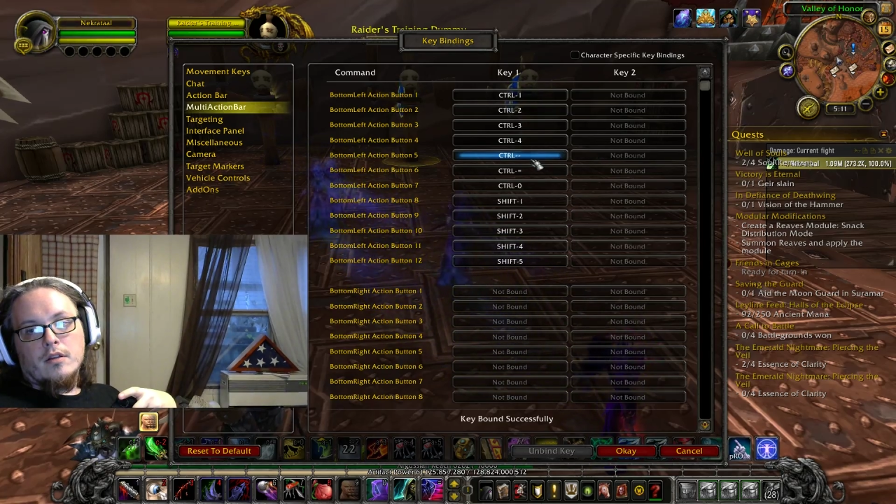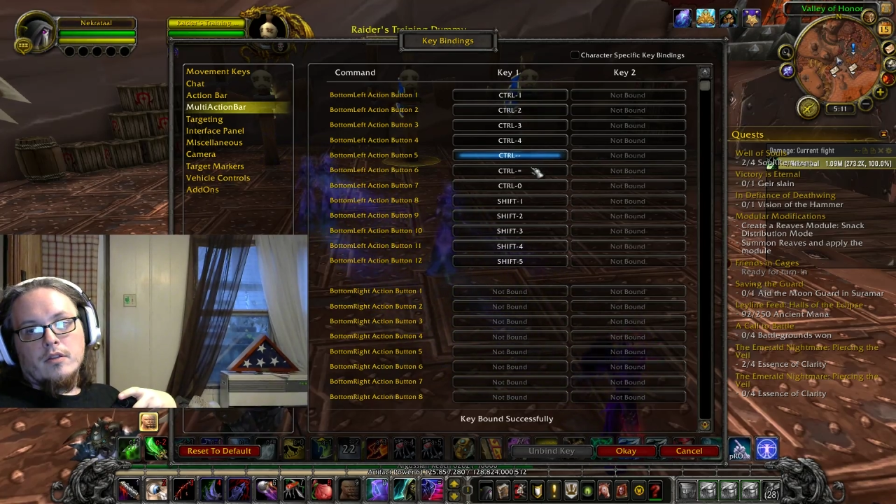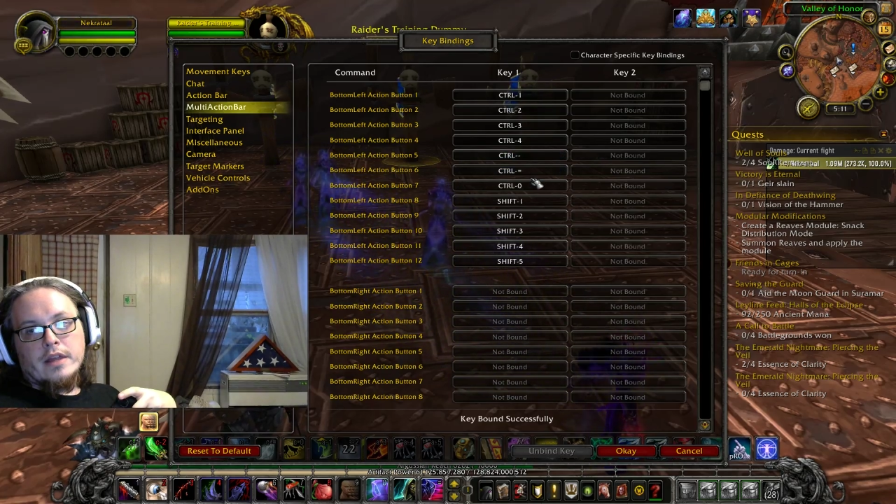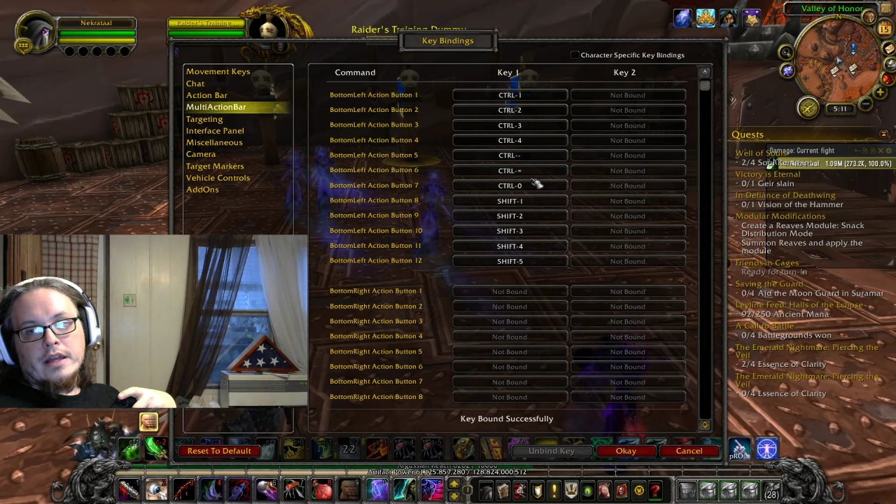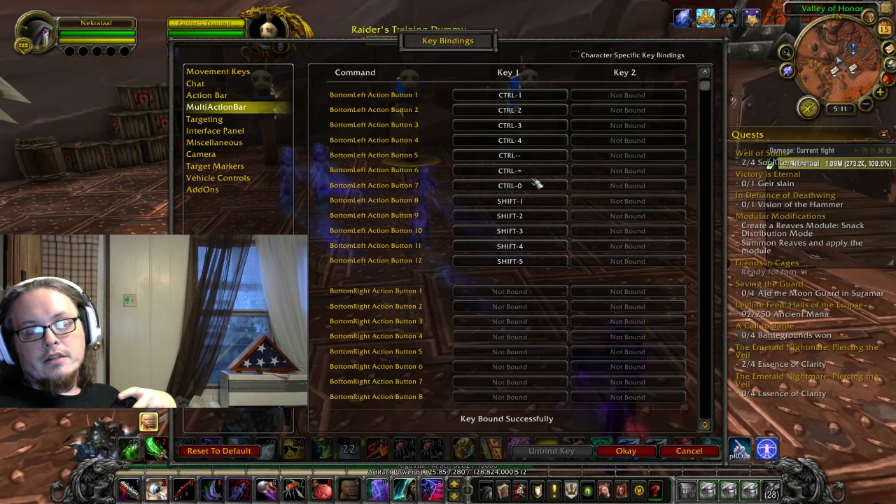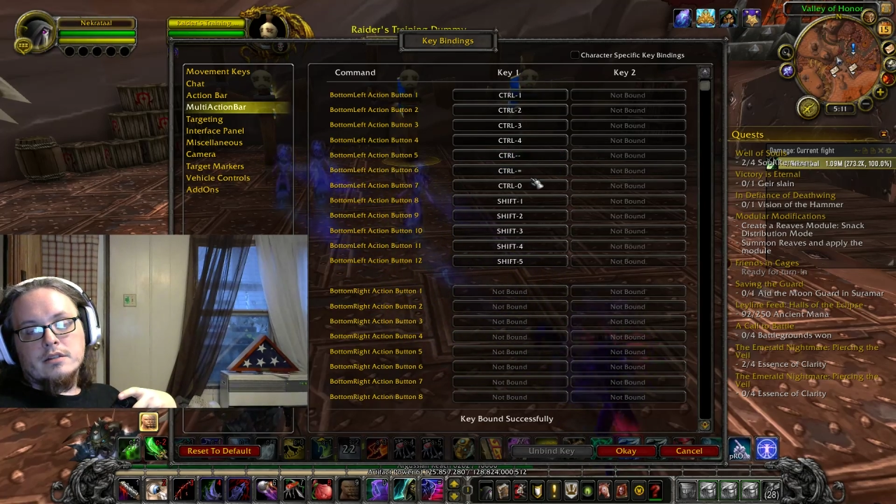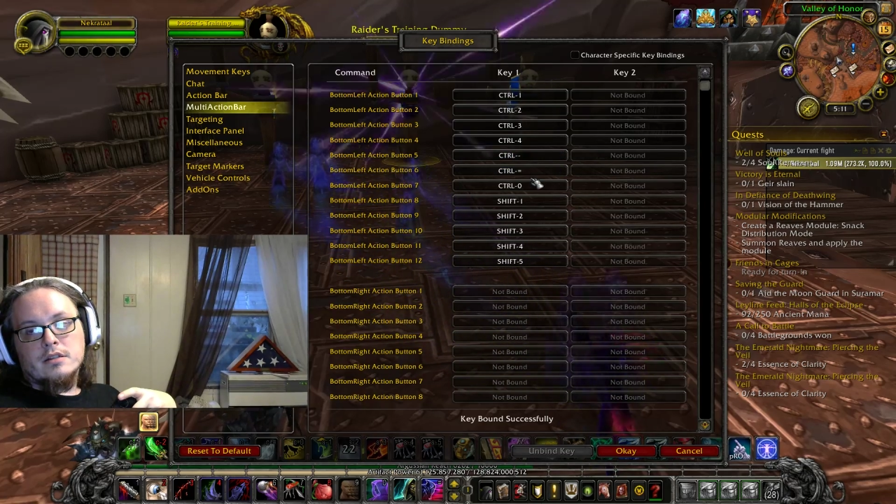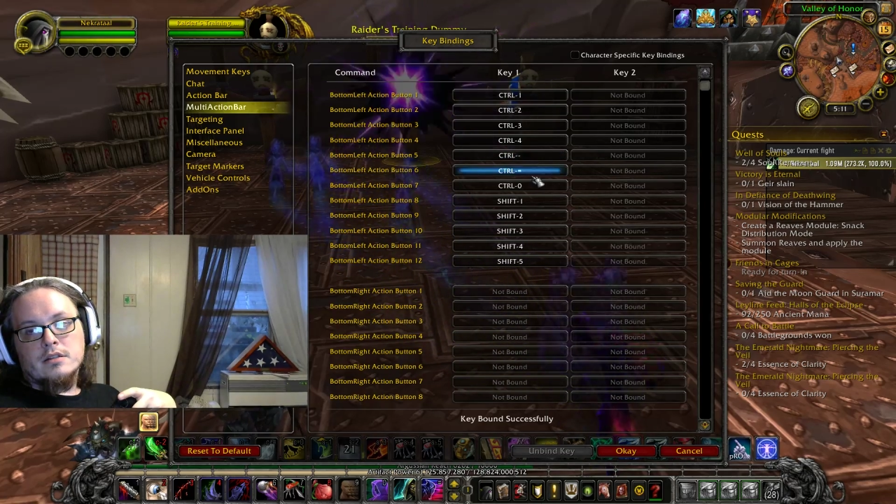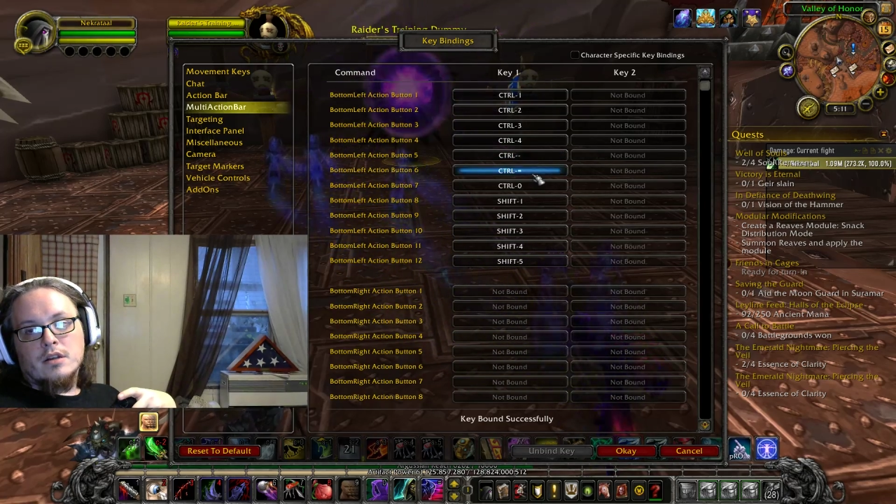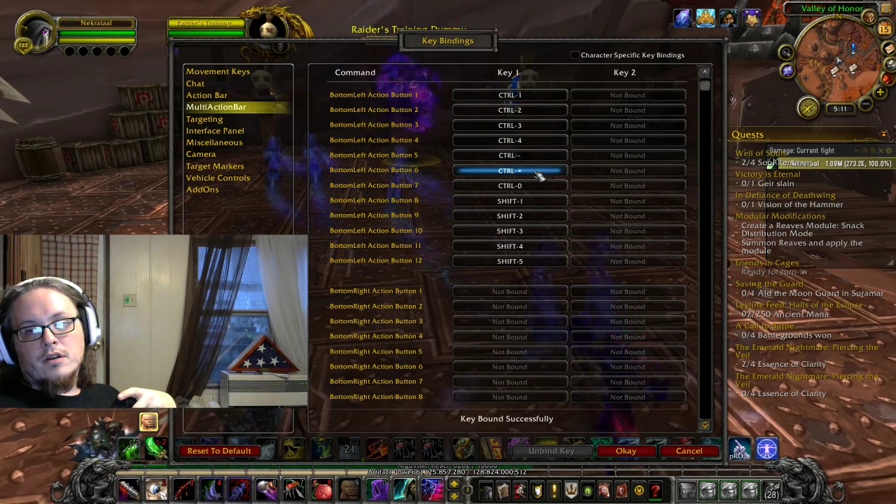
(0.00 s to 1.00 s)
these.
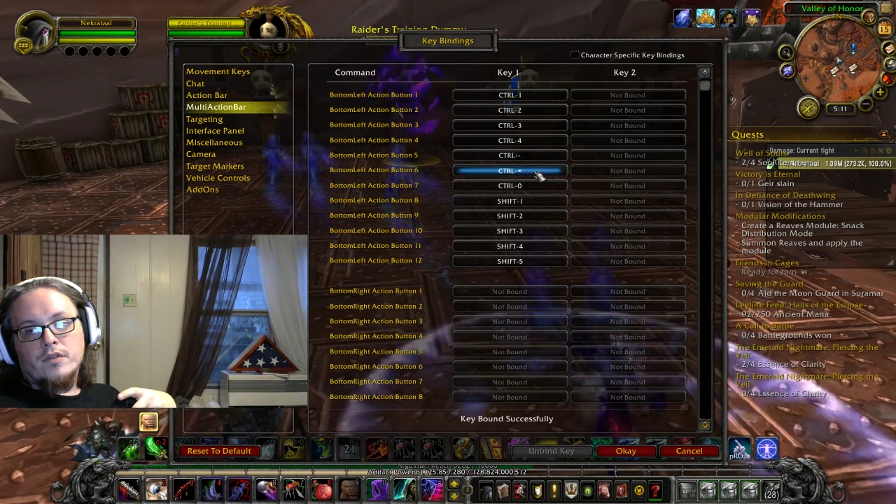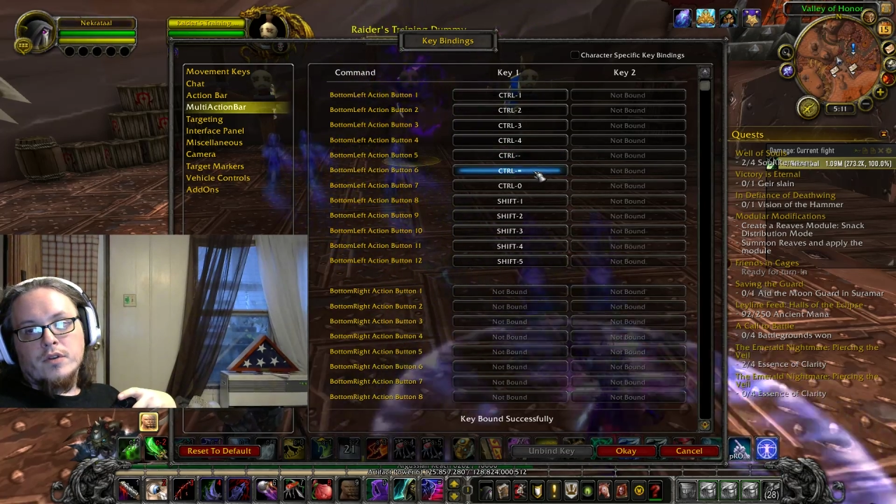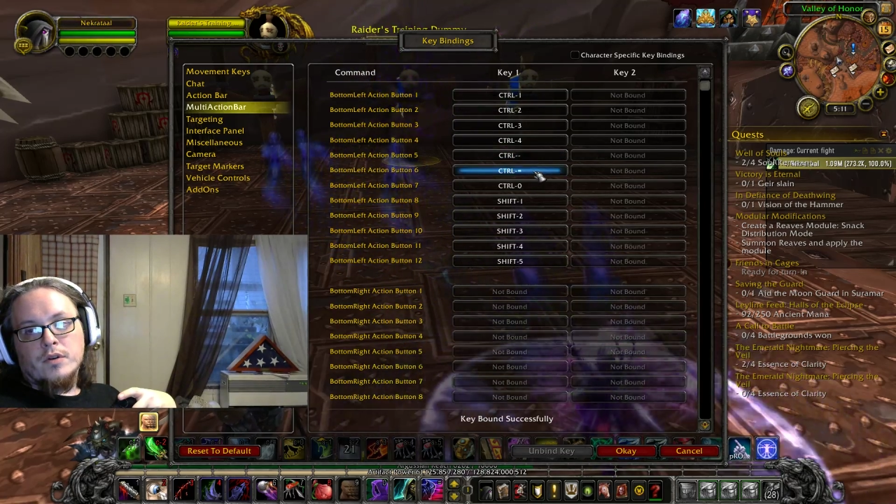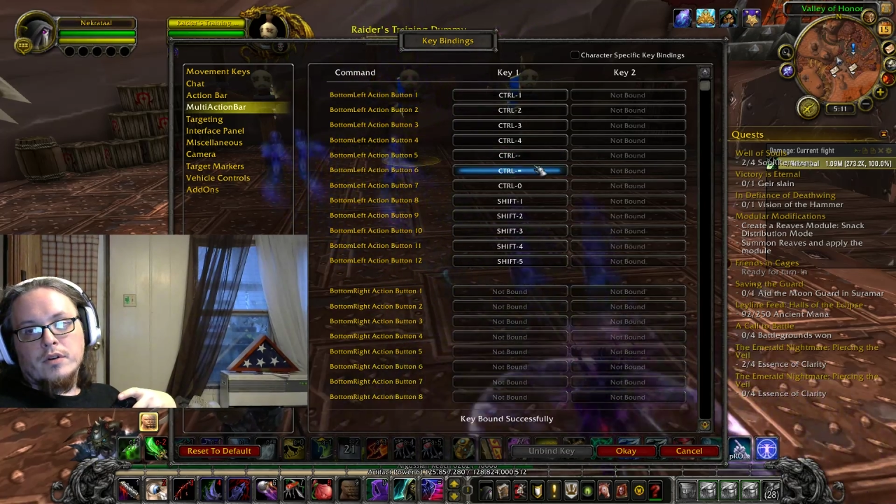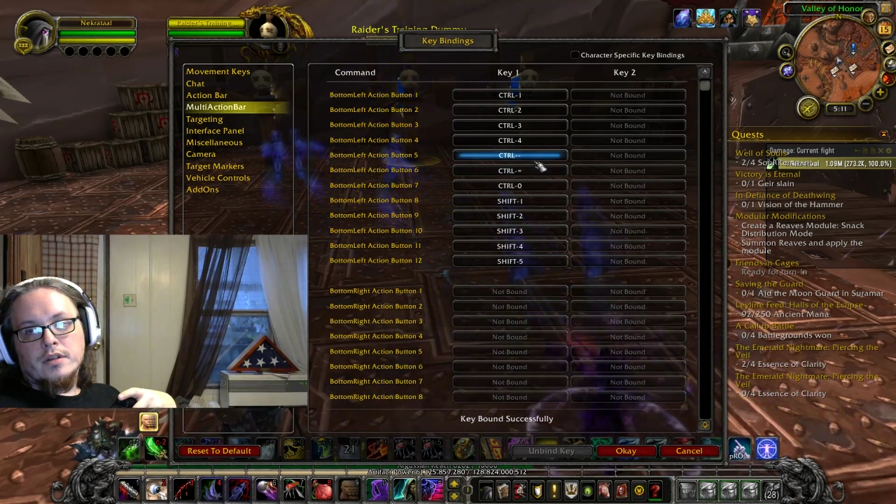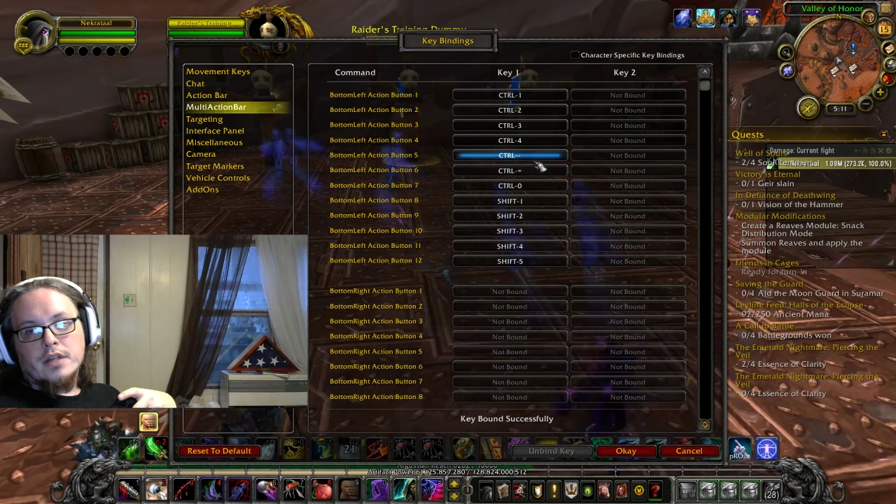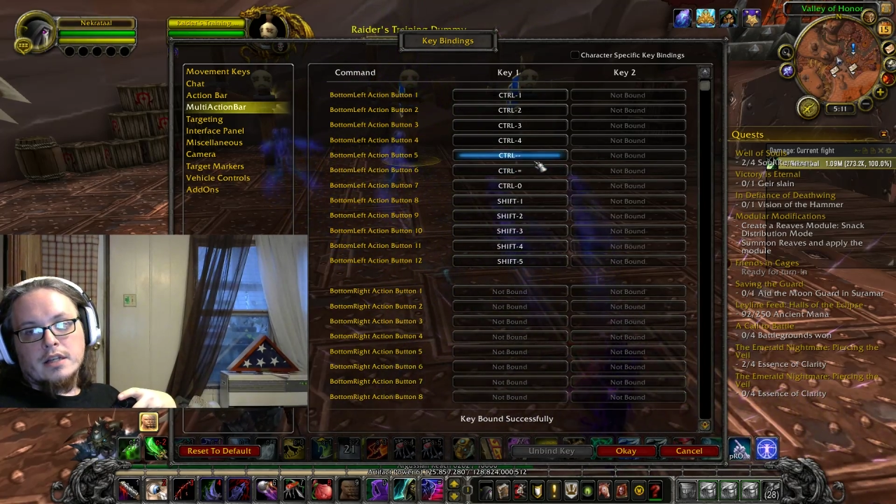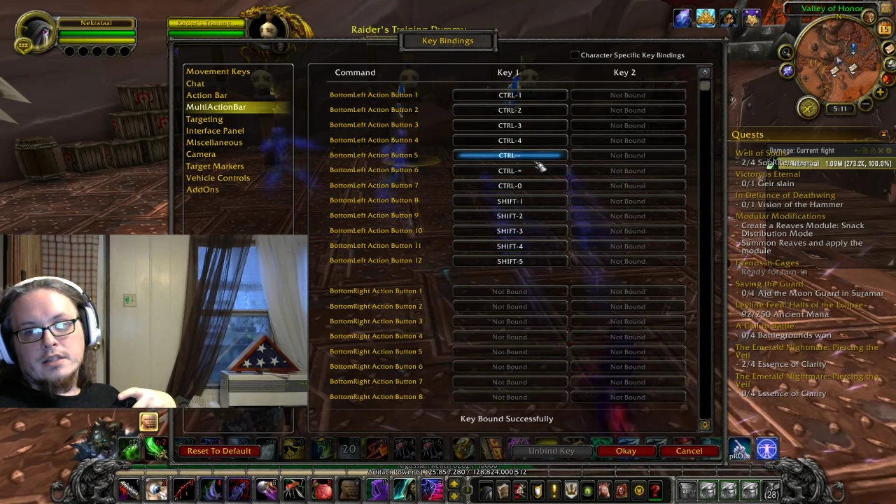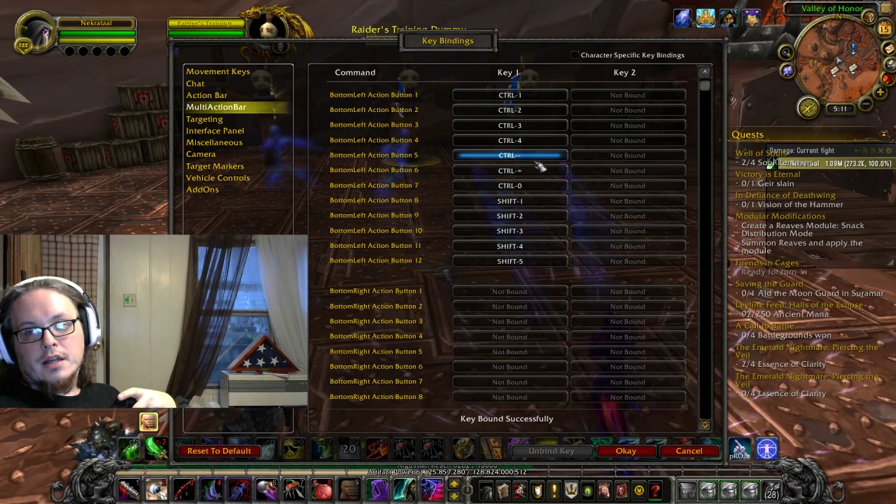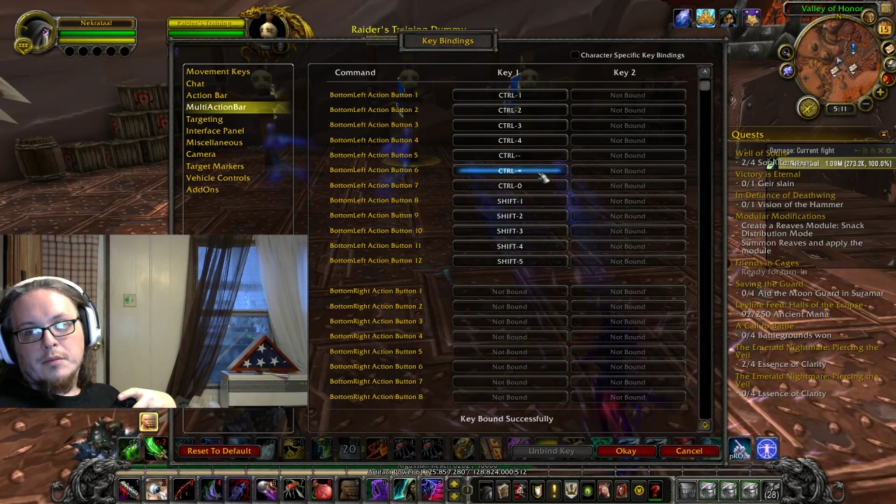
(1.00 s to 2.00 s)
So if you want to take
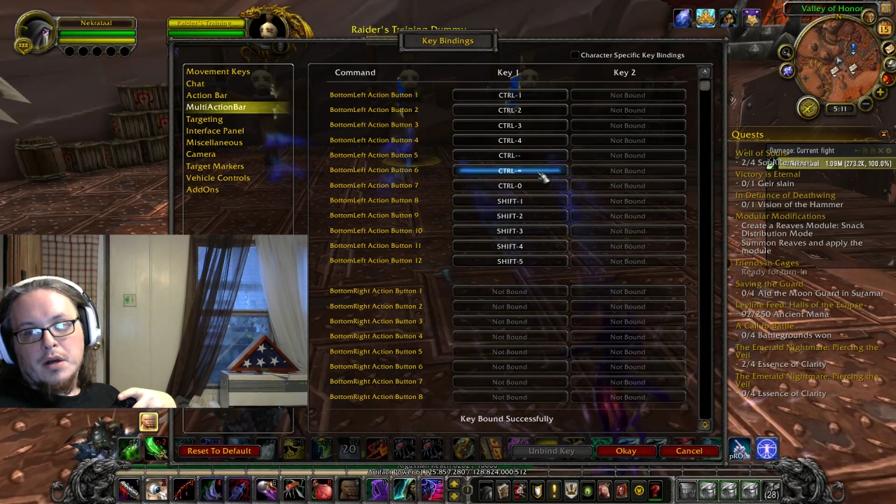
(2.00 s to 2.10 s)
a second,